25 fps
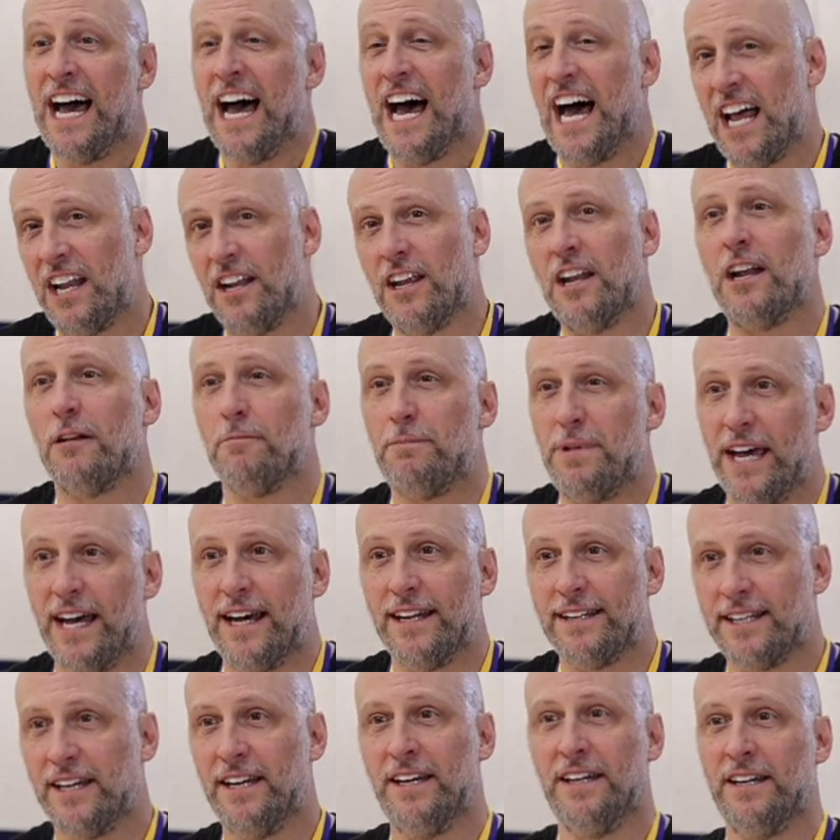a little
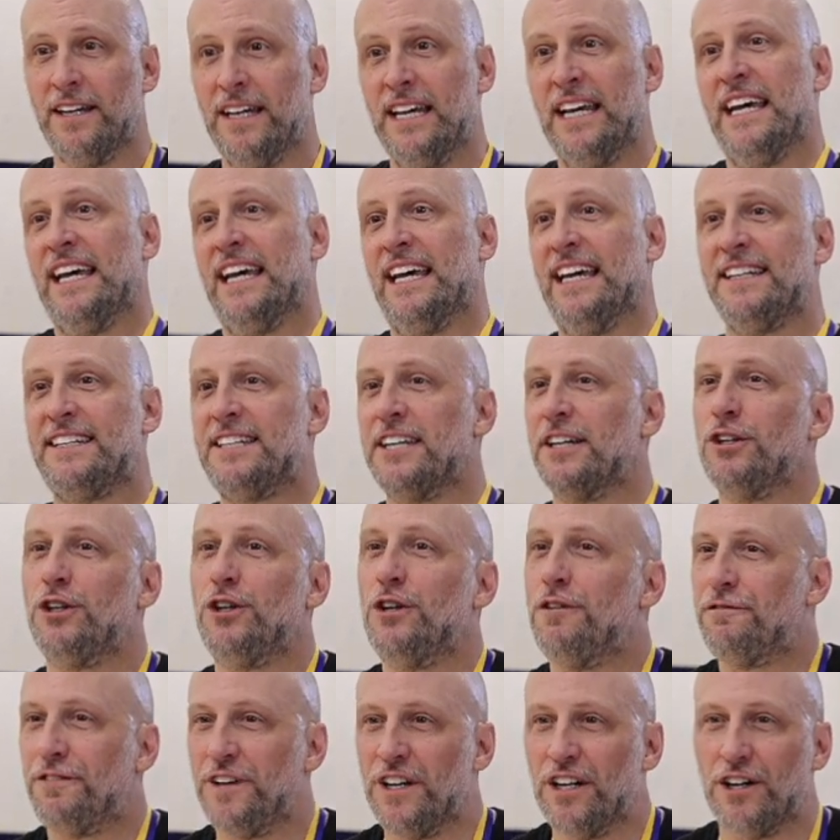bit until
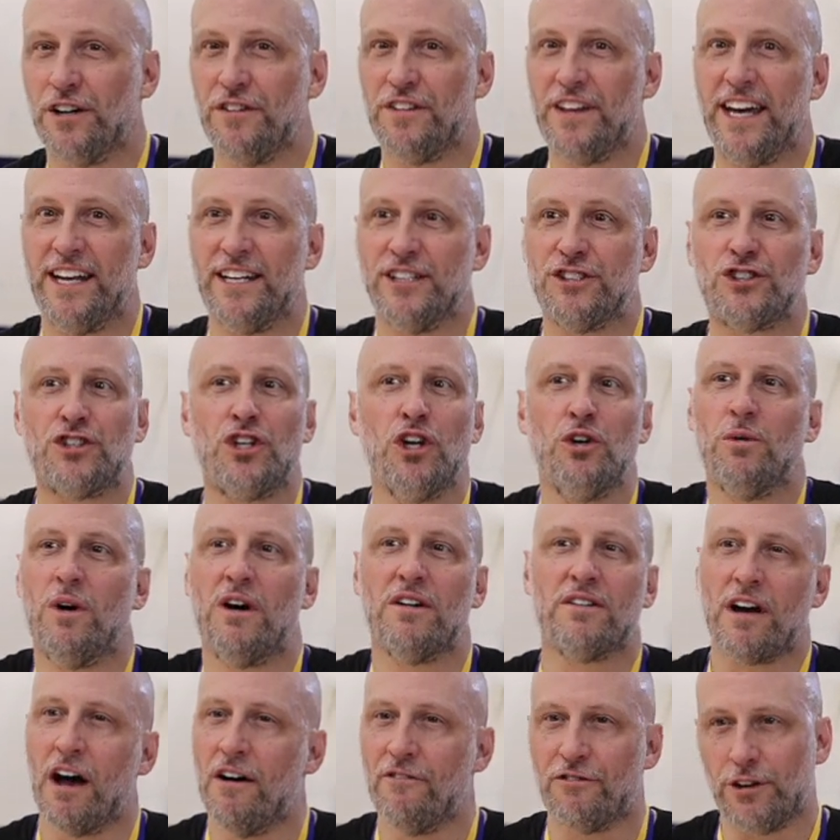you feel that it's too
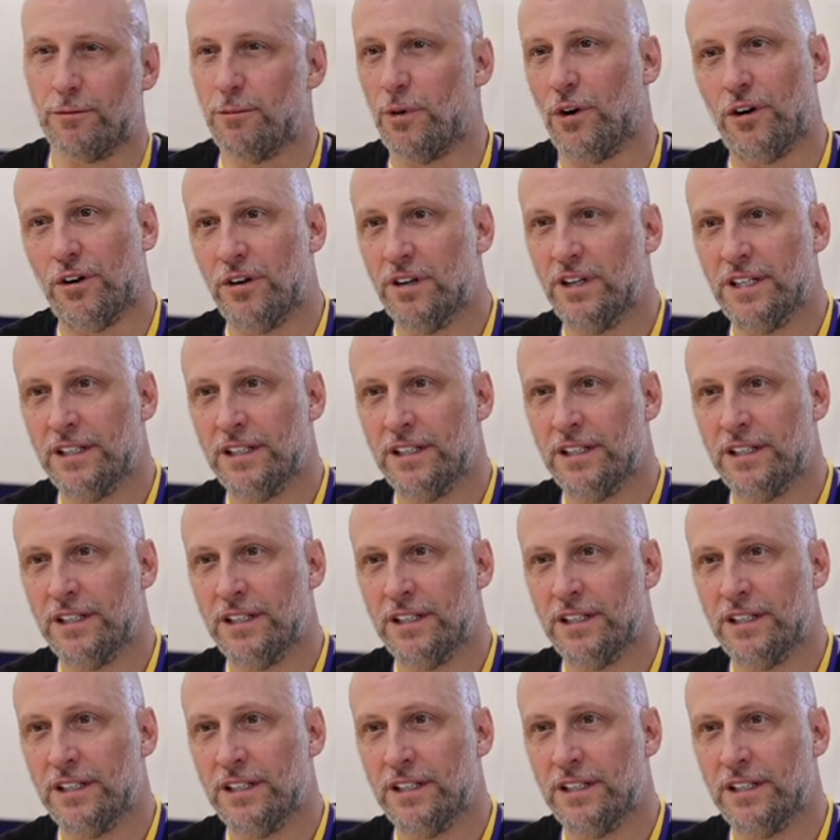uncomfortable.